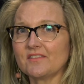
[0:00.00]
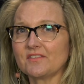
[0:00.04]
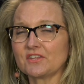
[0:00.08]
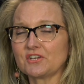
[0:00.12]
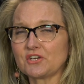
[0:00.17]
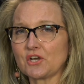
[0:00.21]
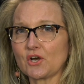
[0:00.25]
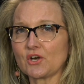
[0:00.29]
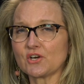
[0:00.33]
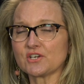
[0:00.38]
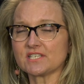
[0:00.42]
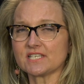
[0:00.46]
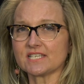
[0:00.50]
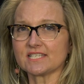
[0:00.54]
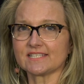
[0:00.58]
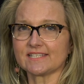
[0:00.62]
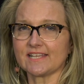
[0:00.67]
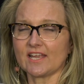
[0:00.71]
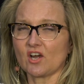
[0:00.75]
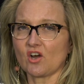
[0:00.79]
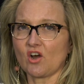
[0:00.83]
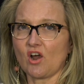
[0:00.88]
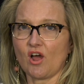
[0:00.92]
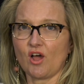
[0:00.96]
The nurse is
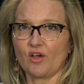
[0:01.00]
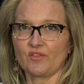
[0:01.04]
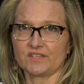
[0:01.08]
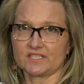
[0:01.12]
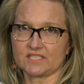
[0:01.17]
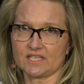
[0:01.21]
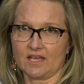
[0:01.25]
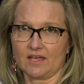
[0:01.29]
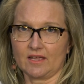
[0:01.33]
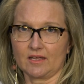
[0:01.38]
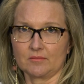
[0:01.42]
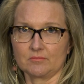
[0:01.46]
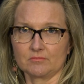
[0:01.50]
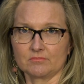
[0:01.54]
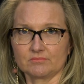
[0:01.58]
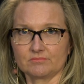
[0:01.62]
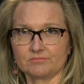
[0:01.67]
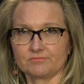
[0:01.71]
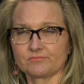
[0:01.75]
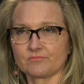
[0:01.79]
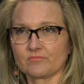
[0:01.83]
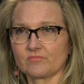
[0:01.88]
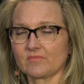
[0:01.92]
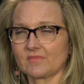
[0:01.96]
there all the time.
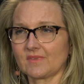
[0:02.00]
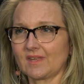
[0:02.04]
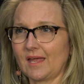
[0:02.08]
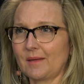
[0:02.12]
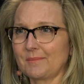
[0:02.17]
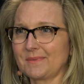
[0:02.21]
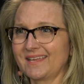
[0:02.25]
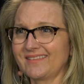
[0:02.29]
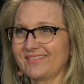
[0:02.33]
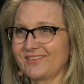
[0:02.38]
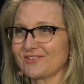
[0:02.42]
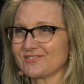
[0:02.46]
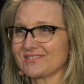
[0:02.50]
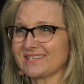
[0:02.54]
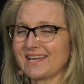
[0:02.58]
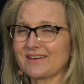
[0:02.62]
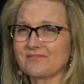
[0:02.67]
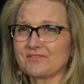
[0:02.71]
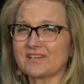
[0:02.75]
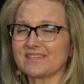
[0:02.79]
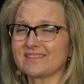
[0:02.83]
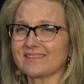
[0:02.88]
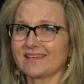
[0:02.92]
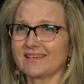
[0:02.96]
I mean, there's
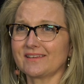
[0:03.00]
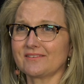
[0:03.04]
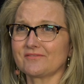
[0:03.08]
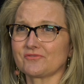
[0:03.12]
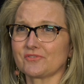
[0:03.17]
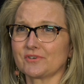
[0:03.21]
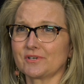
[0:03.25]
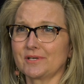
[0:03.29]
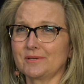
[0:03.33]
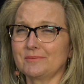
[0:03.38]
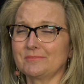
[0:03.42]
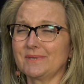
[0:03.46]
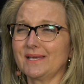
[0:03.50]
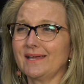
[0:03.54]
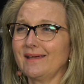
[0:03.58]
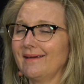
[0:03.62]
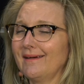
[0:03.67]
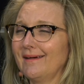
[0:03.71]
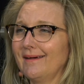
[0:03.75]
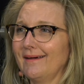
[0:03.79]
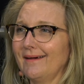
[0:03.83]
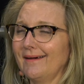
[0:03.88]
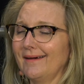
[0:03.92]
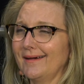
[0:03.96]
everything from
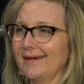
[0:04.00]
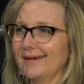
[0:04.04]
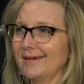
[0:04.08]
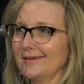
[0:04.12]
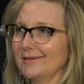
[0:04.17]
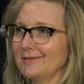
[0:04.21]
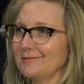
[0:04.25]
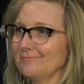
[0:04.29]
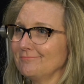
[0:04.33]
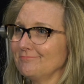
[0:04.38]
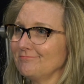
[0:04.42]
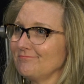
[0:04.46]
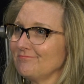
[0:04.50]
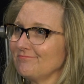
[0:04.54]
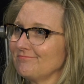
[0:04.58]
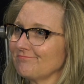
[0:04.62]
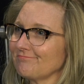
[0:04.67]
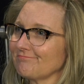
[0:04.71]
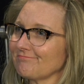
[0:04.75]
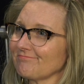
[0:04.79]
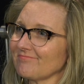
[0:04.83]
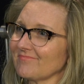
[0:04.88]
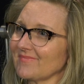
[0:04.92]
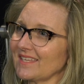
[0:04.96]
um,
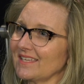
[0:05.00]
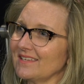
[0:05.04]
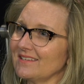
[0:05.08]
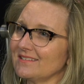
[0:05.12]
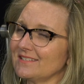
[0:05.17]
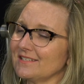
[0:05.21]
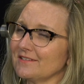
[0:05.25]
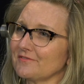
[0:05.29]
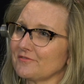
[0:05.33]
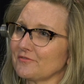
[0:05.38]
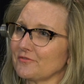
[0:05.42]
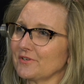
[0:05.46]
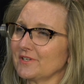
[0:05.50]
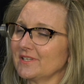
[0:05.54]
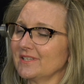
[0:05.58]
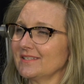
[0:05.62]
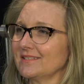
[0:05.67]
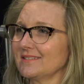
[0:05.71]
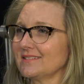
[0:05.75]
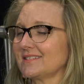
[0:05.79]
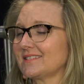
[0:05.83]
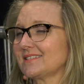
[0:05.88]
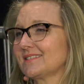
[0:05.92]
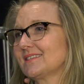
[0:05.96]

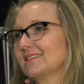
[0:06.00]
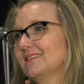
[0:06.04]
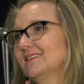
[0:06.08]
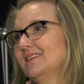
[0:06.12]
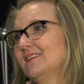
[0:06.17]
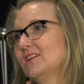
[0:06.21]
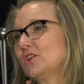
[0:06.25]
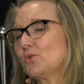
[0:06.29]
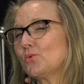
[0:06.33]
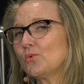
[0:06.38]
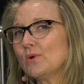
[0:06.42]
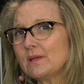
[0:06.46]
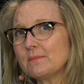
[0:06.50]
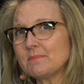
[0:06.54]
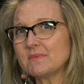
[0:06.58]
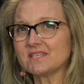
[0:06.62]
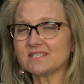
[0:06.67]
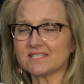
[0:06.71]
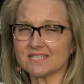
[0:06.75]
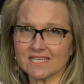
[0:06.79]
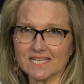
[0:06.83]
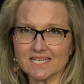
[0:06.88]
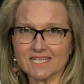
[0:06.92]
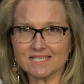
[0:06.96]
different
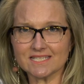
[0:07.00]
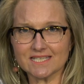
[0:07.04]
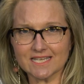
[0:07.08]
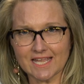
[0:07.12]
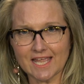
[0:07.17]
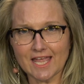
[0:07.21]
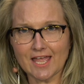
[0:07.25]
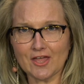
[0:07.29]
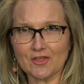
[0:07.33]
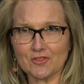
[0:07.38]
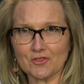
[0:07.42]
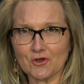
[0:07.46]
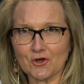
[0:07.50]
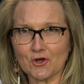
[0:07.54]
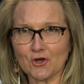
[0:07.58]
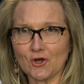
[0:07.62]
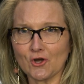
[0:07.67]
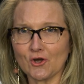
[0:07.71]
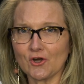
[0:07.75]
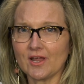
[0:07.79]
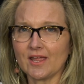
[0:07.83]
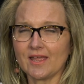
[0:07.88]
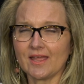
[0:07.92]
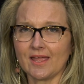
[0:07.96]
equipment to get
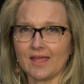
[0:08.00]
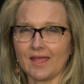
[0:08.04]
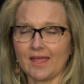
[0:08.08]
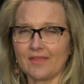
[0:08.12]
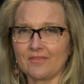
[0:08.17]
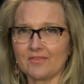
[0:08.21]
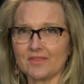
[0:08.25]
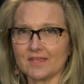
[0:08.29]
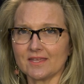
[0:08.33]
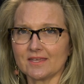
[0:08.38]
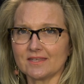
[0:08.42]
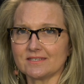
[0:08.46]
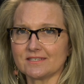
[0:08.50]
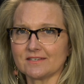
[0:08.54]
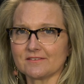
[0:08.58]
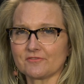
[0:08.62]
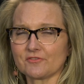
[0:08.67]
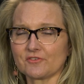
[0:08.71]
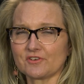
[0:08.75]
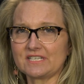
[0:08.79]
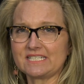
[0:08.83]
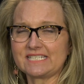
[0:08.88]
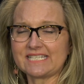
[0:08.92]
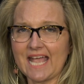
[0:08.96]
together and then
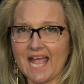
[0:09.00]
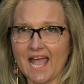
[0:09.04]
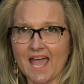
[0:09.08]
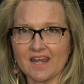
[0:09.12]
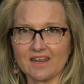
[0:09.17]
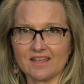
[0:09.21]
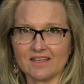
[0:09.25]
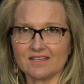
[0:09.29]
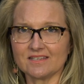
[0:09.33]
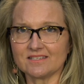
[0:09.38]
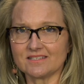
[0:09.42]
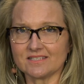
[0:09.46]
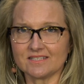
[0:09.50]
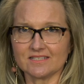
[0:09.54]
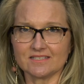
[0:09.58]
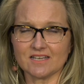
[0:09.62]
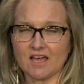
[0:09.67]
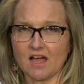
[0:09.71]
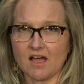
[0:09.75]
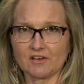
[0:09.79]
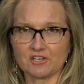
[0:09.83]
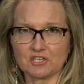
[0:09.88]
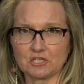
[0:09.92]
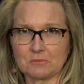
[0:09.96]
different data to
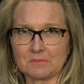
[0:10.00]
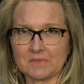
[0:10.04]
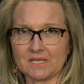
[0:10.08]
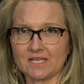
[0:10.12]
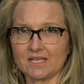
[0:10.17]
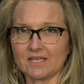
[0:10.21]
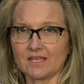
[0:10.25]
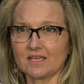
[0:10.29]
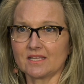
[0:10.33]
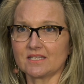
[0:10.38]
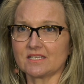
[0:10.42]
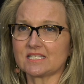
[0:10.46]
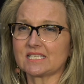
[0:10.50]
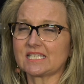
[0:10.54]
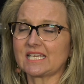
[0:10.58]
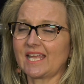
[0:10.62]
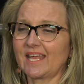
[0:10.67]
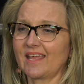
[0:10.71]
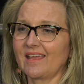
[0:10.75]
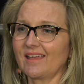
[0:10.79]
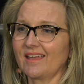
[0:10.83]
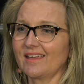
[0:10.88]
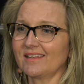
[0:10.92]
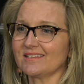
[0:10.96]
document.
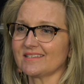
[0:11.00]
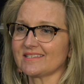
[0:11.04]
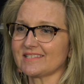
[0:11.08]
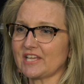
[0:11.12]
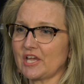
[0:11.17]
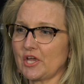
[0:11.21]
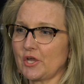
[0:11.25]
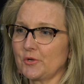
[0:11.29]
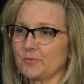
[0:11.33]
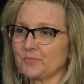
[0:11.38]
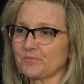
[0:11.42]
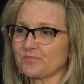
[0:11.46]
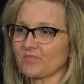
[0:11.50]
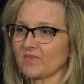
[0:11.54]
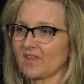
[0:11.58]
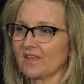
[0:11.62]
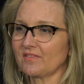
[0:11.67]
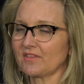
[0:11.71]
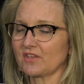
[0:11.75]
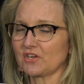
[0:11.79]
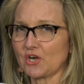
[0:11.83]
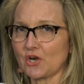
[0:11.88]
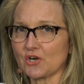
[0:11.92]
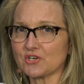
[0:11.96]
And so
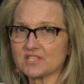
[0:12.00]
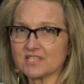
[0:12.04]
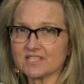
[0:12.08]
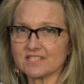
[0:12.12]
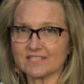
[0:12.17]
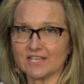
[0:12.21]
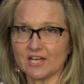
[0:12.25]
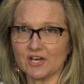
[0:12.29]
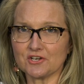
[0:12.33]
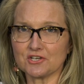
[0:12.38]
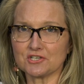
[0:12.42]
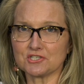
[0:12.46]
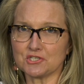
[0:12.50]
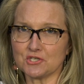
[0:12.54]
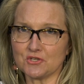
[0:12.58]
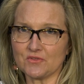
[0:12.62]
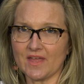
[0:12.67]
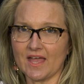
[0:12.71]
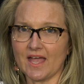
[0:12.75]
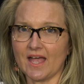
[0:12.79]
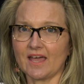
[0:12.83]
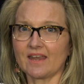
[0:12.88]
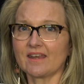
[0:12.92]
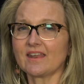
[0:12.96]
the nurse is there to do
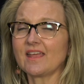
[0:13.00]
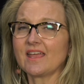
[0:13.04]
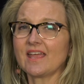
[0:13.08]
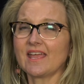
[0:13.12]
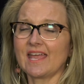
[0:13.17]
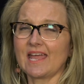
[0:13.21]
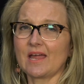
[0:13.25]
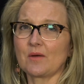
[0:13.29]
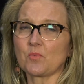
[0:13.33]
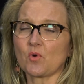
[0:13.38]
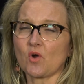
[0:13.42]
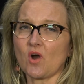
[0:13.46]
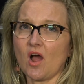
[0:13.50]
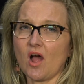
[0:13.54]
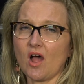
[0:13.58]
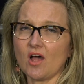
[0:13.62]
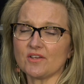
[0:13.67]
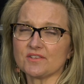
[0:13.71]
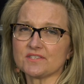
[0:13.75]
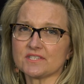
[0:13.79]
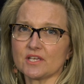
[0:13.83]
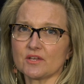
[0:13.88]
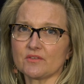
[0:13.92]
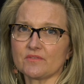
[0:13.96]
that, and we're
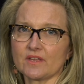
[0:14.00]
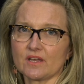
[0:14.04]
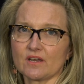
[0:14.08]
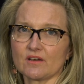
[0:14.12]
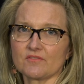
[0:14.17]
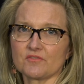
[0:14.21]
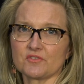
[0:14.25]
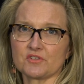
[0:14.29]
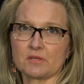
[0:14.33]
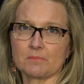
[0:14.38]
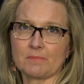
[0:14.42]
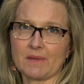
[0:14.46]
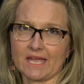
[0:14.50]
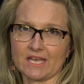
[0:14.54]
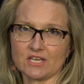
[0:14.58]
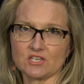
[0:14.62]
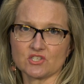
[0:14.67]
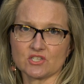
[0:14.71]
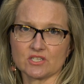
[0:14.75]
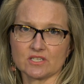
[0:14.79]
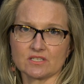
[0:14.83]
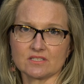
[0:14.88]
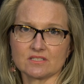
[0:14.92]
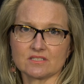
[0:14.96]
also there for the
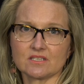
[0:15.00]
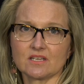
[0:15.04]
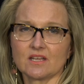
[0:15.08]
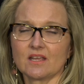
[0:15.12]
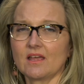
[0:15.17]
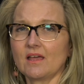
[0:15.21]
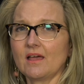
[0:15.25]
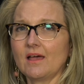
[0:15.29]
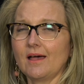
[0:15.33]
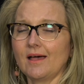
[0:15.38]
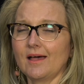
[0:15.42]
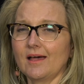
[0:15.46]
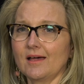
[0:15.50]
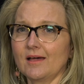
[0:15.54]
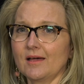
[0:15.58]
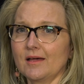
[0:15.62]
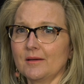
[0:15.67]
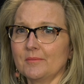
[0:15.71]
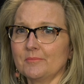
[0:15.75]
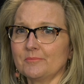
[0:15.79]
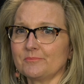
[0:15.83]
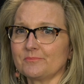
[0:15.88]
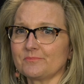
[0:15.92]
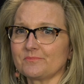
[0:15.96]
patient.
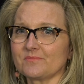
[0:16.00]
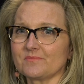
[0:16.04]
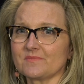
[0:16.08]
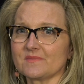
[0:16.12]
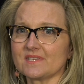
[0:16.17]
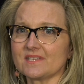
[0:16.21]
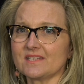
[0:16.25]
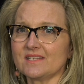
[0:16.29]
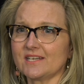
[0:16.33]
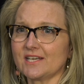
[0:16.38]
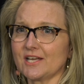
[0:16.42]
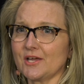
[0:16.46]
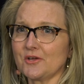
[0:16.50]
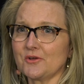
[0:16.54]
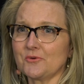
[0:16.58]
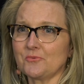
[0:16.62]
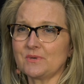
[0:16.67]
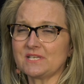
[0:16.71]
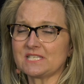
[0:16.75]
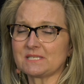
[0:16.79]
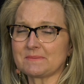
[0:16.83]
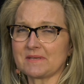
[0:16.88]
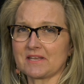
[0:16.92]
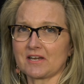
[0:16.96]
Um, you know,
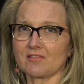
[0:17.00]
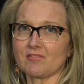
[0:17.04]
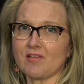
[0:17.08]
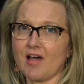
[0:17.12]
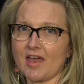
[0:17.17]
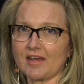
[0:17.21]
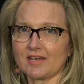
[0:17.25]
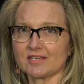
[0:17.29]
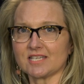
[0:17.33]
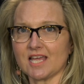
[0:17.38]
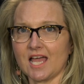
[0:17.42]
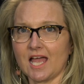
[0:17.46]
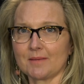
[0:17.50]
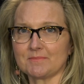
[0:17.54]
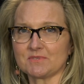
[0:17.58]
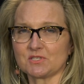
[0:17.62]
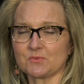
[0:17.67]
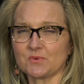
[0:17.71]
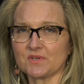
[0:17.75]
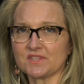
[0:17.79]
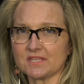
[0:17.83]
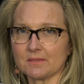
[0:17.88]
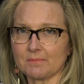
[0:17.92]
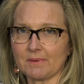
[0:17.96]
we spend a lot of
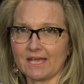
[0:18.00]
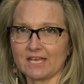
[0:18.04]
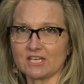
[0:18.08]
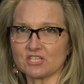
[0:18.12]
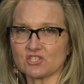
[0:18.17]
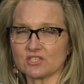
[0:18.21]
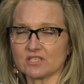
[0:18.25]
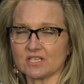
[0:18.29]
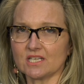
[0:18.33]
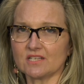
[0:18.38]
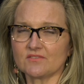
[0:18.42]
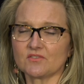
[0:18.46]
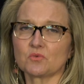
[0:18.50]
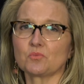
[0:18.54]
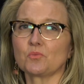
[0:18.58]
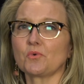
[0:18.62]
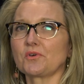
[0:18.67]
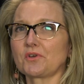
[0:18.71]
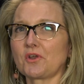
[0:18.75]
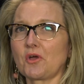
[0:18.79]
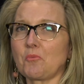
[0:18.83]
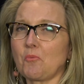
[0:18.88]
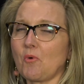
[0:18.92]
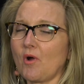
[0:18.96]
times with the patient, even
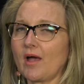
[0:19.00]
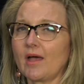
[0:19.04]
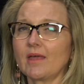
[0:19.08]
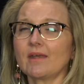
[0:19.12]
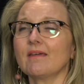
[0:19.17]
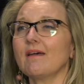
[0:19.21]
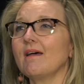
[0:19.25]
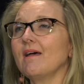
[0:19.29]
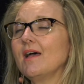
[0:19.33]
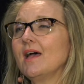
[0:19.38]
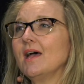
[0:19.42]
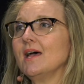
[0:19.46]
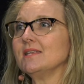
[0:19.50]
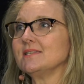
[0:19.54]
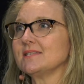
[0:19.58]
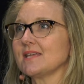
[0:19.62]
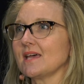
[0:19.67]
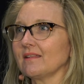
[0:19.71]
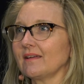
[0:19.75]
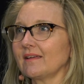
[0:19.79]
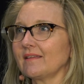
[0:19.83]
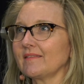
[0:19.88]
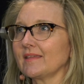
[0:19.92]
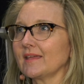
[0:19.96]
one on one,
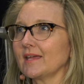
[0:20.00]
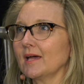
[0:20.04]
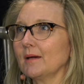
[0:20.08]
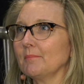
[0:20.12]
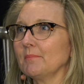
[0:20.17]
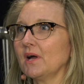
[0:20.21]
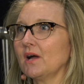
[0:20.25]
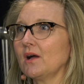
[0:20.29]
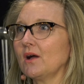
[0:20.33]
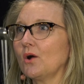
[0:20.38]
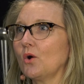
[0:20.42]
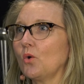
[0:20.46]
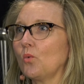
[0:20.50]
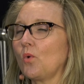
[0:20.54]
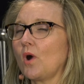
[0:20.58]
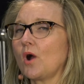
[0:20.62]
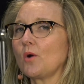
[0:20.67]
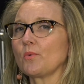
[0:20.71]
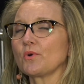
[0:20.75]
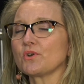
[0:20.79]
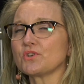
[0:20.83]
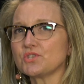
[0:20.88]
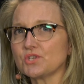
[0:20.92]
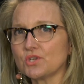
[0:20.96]
telling them
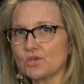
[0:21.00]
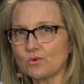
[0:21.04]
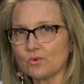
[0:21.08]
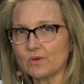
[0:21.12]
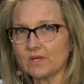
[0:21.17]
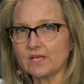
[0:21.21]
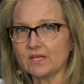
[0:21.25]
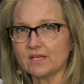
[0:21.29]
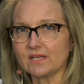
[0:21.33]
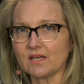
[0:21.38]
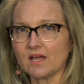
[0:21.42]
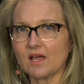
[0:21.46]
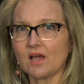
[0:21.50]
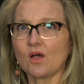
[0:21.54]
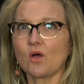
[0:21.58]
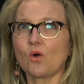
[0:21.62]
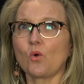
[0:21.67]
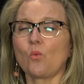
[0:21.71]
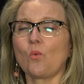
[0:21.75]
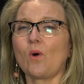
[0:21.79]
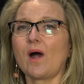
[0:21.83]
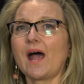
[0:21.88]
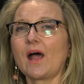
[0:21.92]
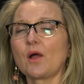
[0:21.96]
what we're doing,
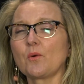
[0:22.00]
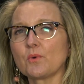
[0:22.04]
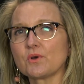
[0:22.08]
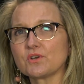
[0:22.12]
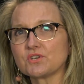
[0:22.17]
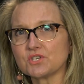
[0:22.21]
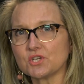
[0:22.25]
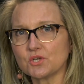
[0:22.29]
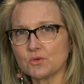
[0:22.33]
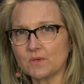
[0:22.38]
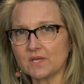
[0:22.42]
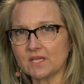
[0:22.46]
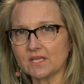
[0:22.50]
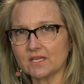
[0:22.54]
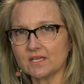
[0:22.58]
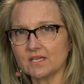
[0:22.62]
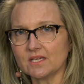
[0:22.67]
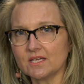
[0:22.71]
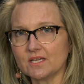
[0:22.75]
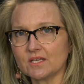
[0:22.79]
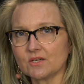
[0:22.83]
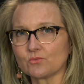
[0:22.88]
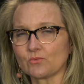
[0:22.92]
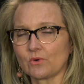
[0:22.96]
why we're doing
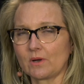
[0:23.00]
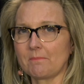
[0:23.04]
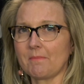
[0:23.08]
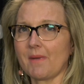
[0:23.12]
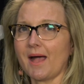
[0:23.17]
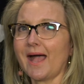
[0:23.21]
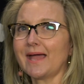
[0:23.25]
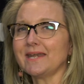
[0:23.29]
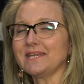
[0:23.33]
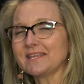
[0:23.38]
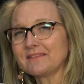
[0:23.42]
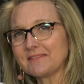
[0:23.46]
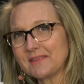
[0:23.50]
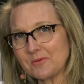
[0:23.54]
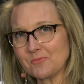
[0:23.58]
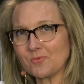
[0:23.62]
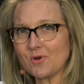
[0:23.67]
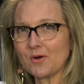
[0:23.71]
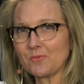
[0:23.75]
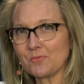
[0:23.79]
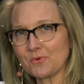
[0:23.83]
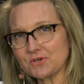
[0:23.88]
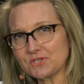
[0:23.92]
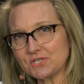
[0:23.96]
it, reminding them
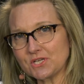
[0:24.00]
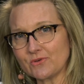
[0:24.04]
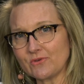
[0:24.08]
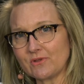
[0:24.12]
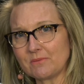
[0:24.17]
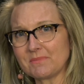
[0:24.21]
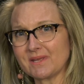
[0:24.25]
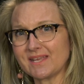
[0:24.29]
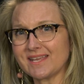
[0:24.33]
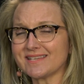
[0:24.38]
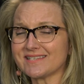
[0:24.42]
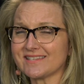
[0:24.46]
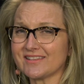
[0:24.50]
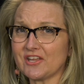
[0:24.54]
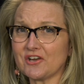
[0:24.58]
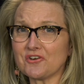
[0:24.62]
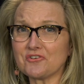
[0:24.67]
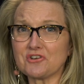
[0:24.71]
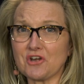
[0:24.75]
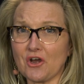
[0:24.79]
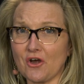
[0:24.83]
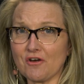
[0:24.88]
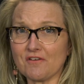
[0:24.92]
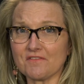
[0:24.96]
what we're doing because
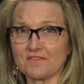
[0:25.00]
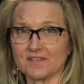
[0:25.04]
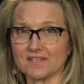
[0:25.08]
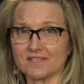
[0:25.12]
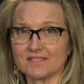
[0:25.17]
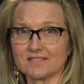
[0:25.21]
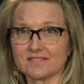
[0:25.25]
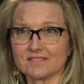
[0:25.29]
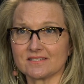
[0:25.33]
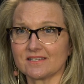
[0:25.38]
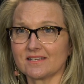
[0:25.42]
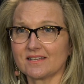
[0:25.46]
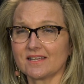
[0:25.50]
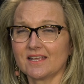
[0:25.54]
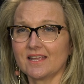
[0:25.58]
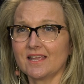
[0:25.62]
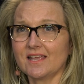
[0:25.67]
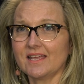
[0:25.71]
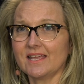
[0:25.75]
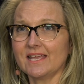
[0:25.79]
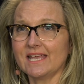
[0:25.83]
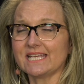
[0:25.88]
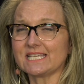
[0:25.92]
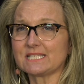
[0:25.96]
they're nervous,
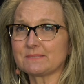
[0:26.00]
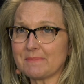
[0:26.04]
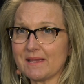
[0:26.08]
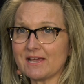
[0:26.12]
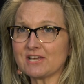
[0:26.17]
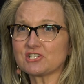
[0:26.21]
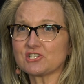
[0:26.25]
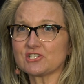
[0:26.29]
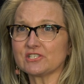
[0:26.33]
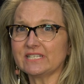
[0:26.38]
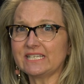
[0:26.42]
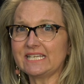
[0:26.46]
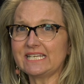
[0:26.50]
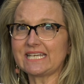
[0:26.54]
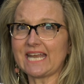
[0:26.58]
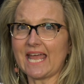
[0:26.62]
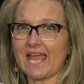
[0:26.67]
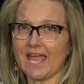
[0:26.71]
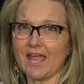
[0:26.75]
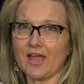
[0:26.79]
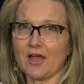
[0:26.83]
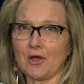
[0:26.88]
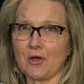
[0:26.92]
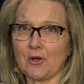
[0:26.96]
especially
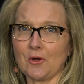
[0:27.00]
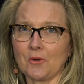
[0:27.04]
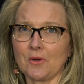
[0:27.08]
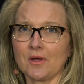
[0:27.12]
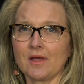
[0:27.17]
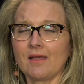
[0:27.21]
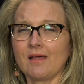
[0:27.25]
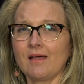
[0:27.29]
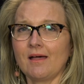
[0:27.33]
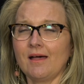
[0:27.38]
now.